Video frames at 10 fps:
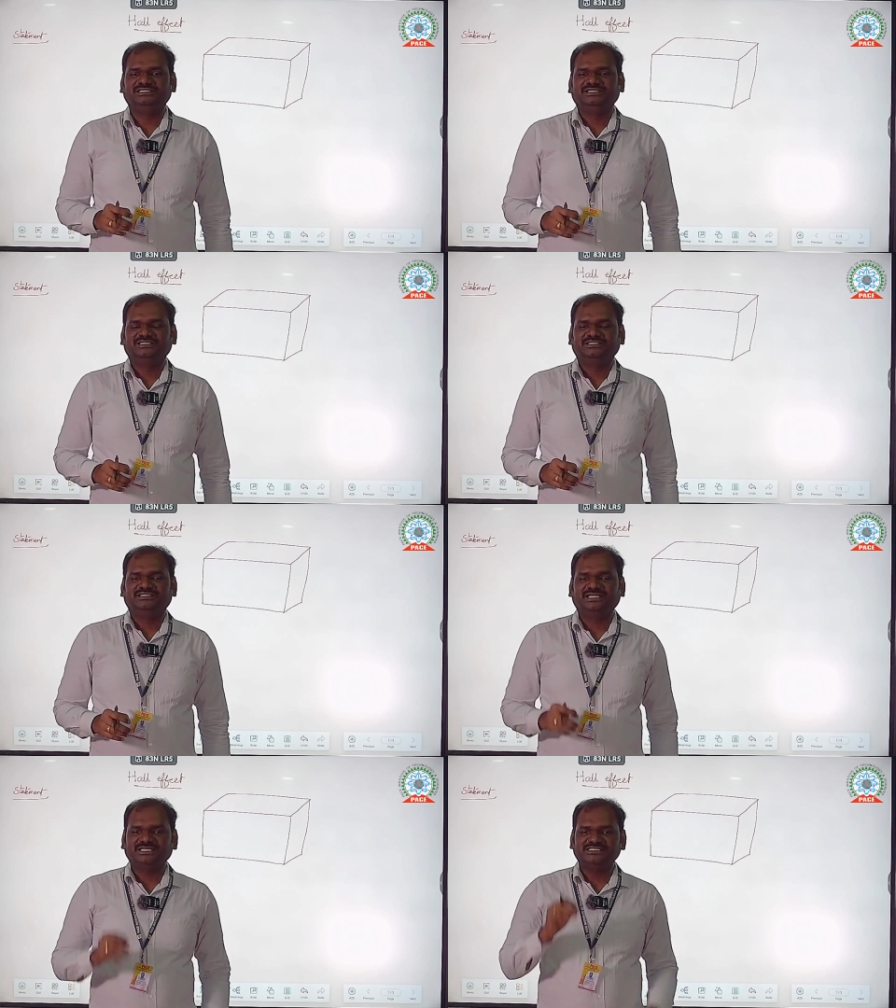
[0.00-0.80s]
that
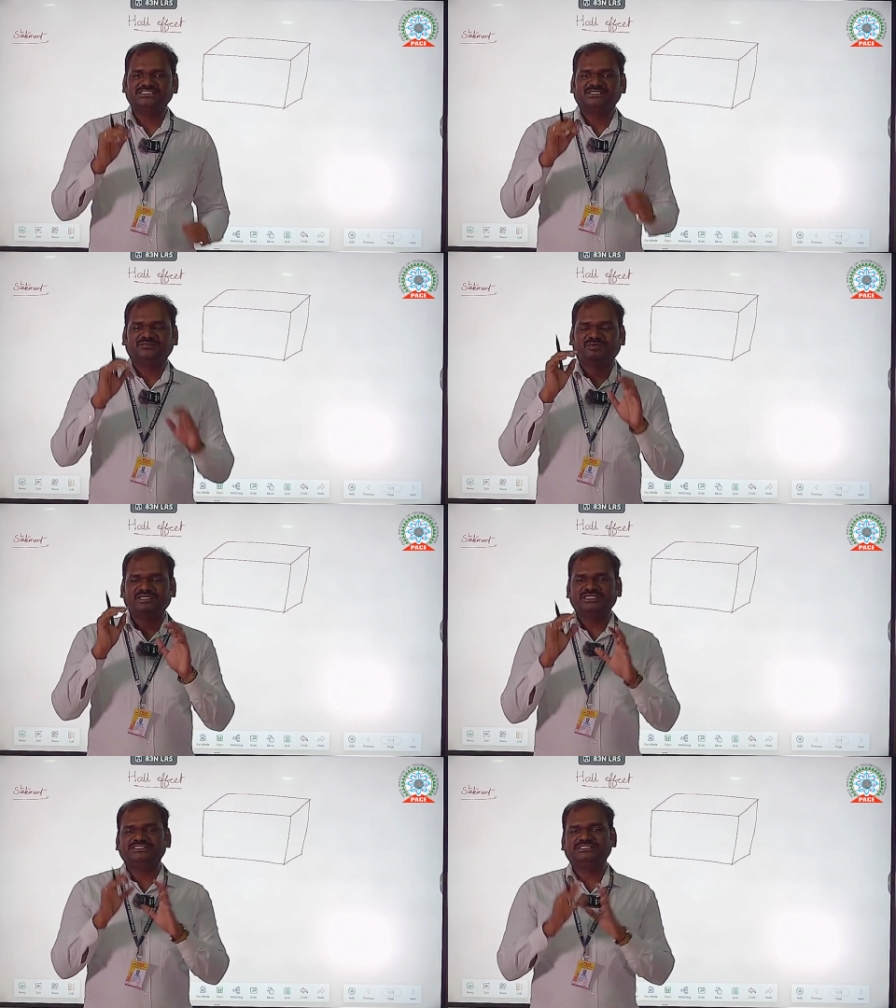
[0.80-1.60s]
is
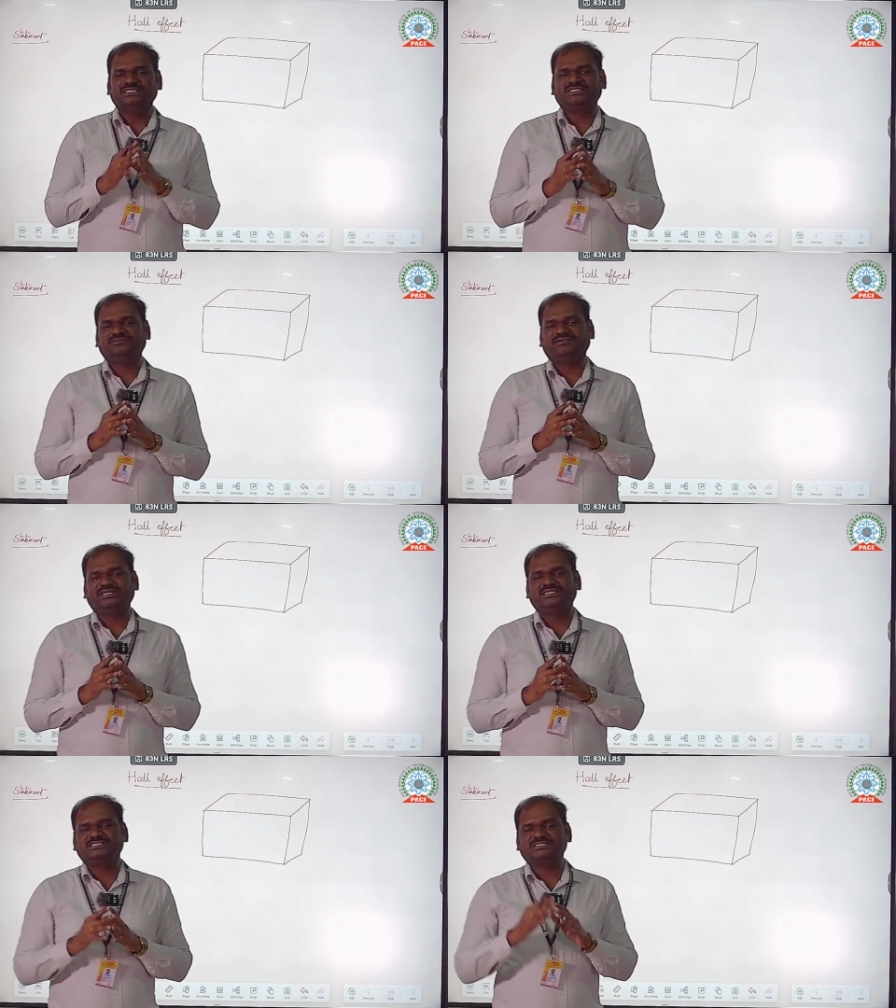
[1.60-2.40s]
potential
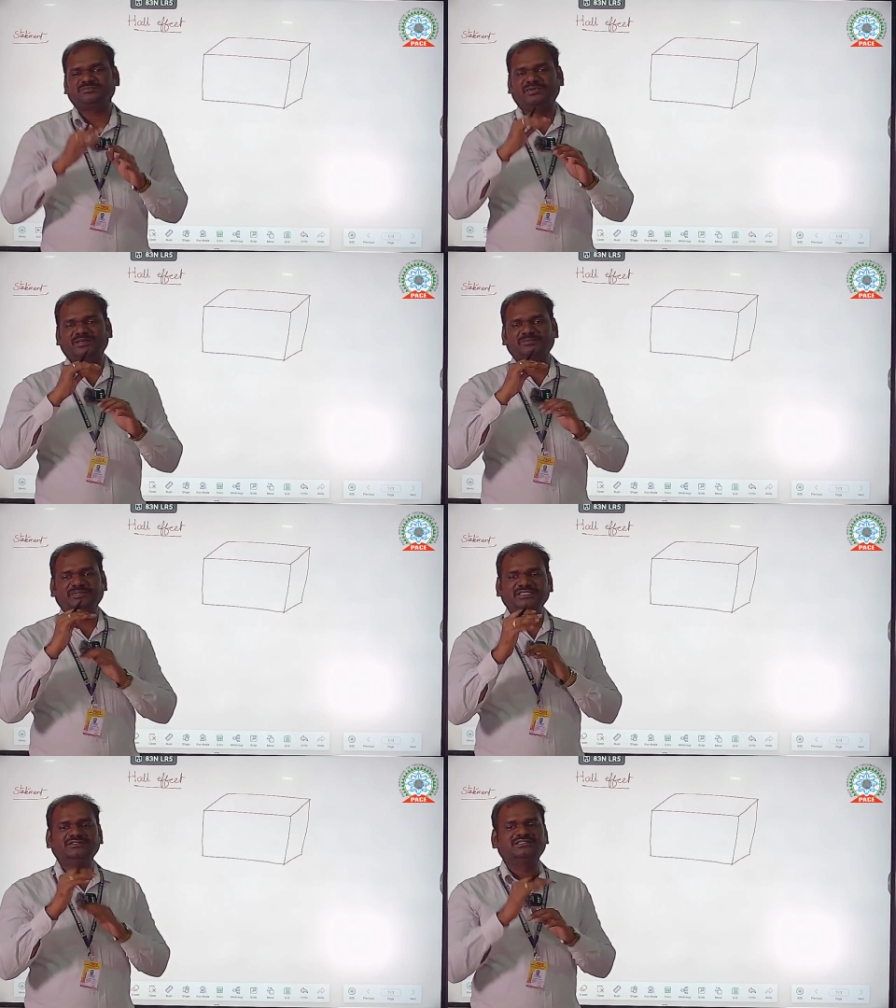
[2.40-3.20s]
difference
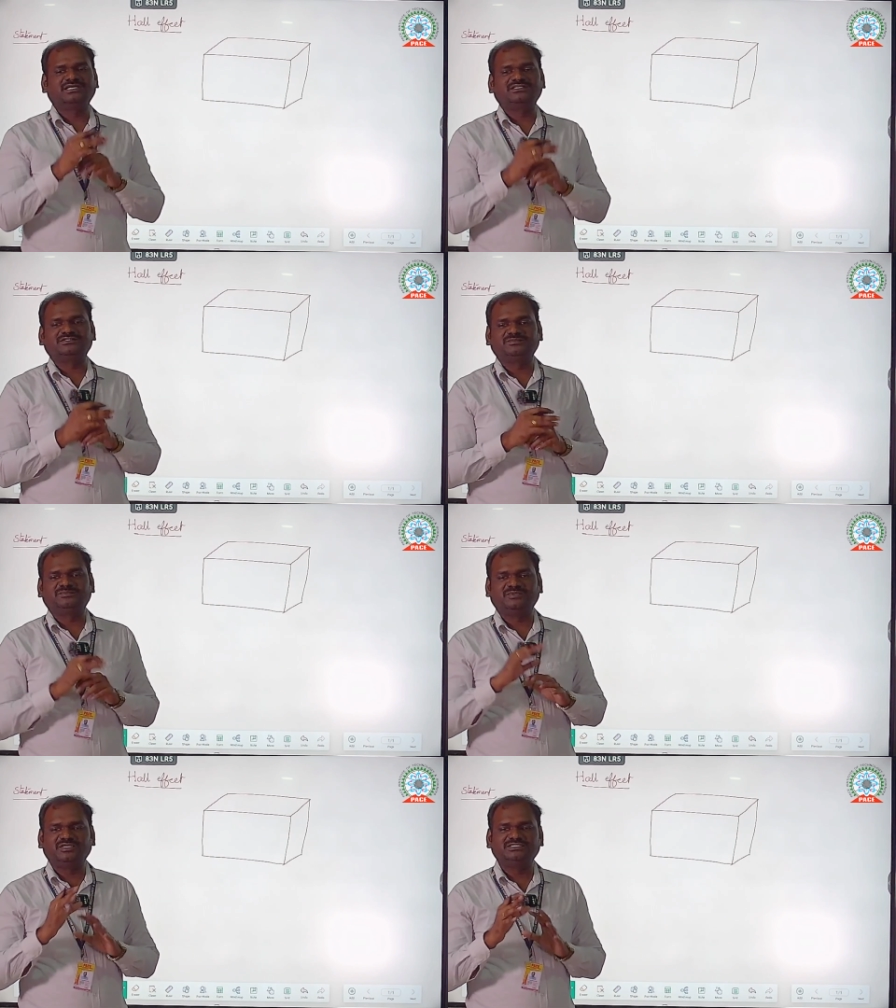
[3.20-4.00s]
perpendicular to
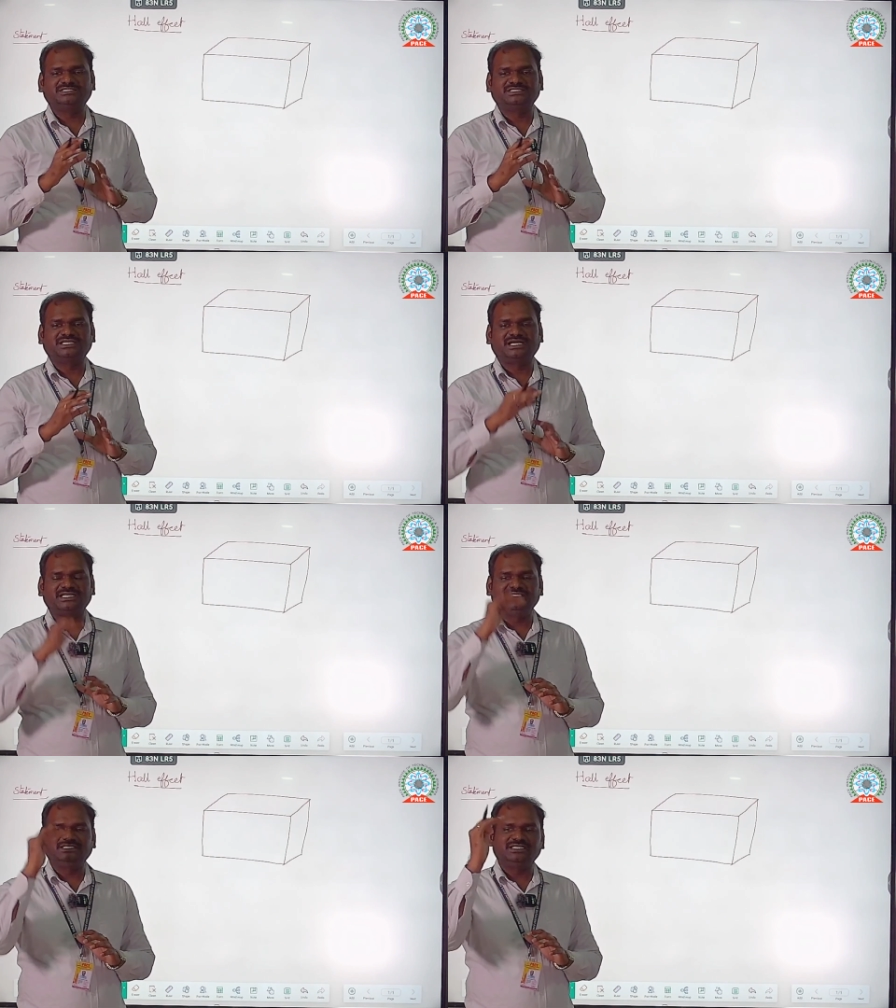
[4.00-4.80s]
both current
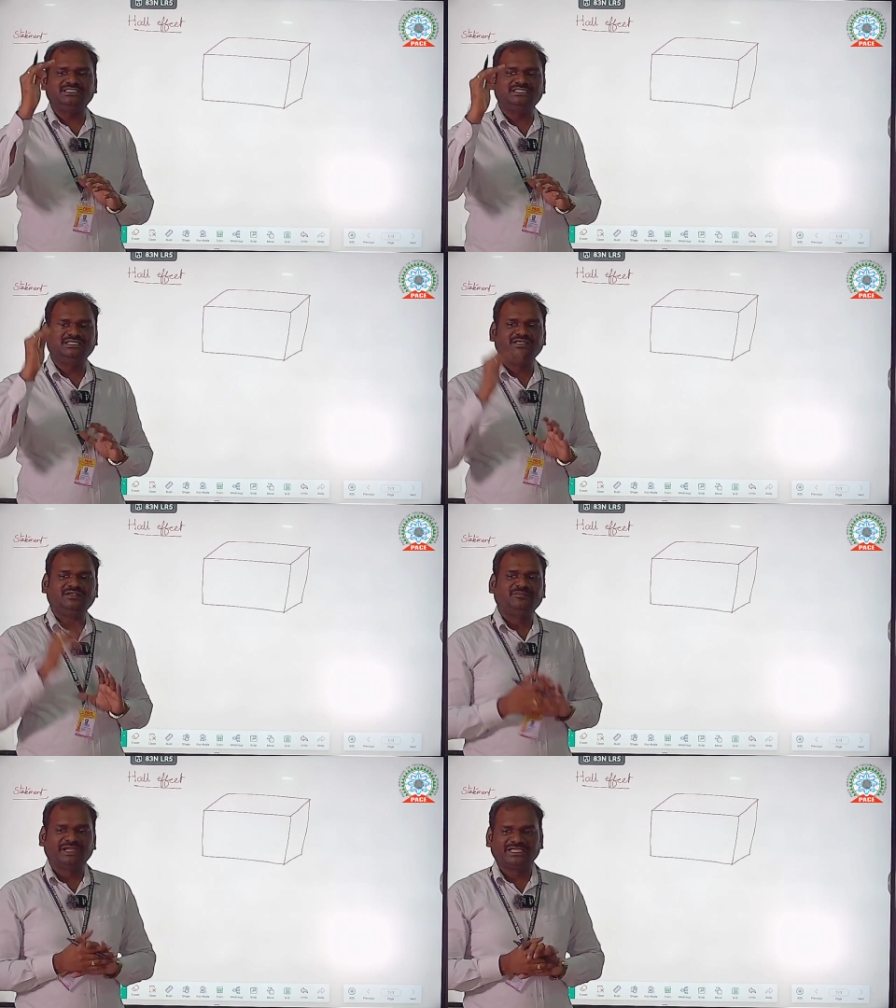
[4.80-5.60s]
and
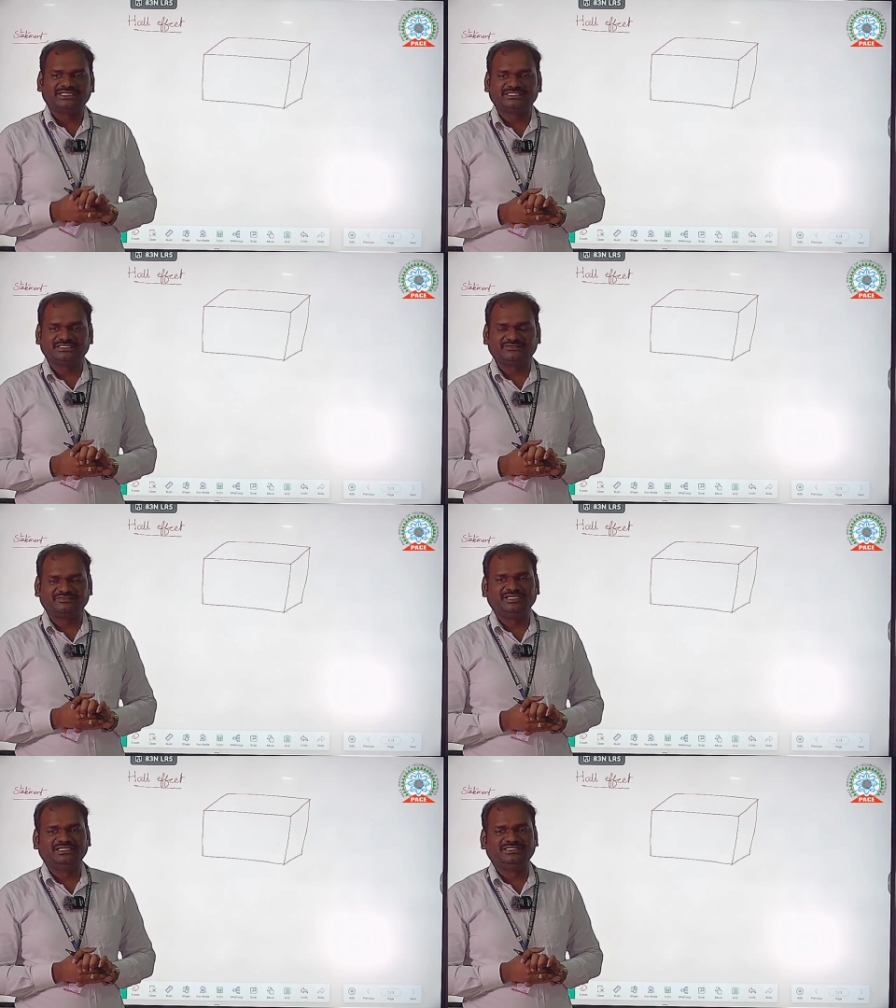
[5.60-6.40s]
magnetic
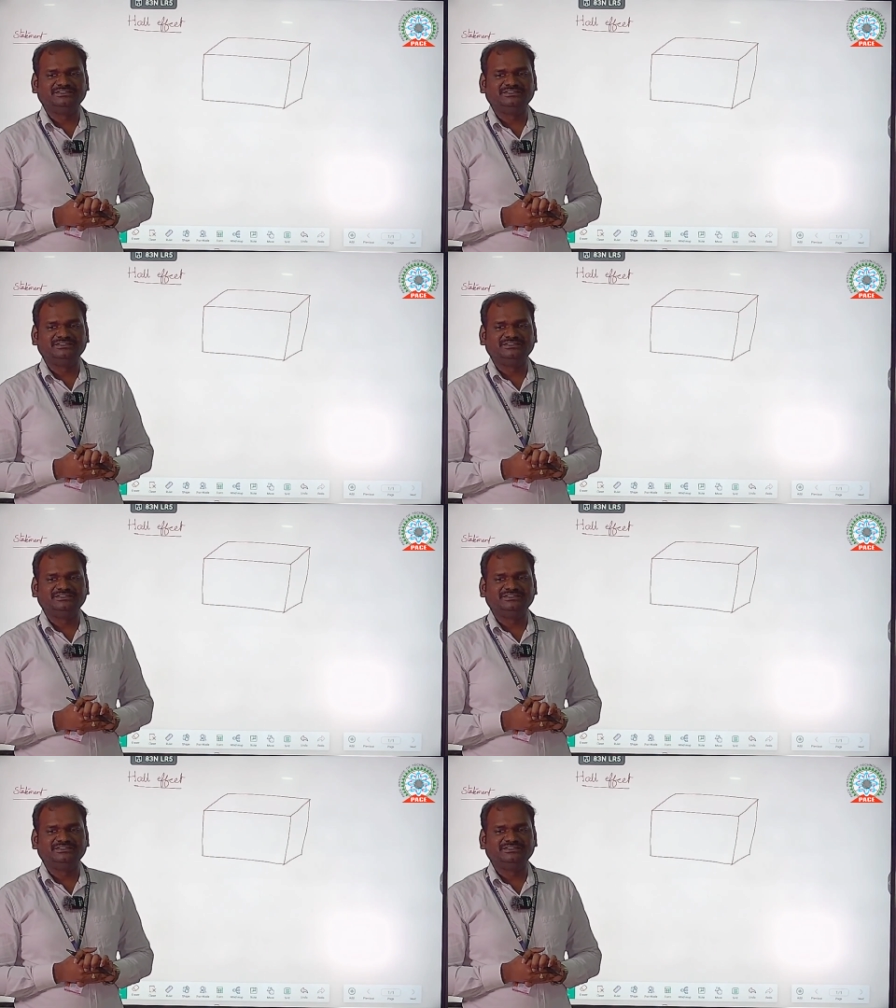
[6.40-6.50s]
field.